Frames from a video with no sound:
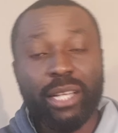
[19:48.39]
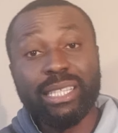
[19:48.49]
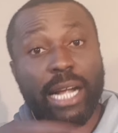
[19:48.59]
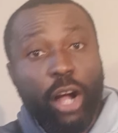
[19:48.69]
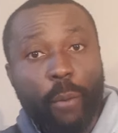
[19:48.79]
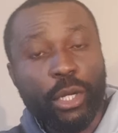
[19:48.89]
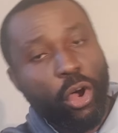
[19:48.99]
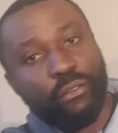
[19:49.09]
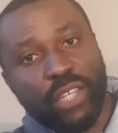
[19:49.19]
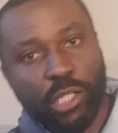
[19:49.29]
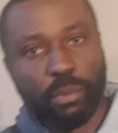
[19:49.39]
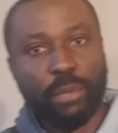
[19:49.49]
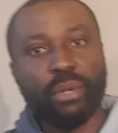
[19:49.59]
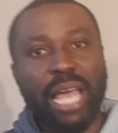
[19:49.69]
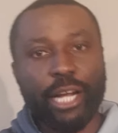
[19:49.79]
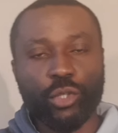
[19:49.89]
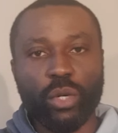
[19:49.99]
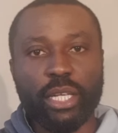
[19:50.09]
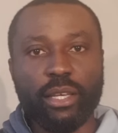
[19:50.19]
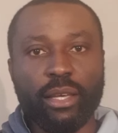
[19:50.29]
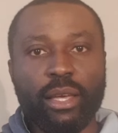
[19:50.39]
the coming of these people actually.